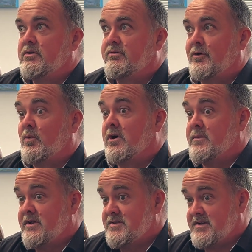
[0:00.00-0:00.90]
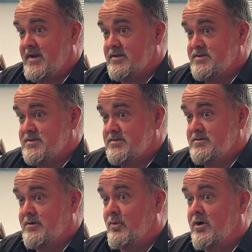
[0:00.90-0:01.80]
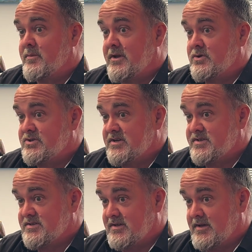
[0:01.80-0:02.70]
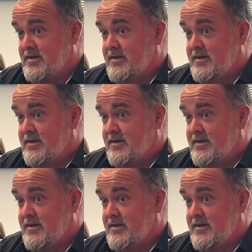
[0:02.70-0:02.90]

don't worry about your tax. Don't worry about your GST.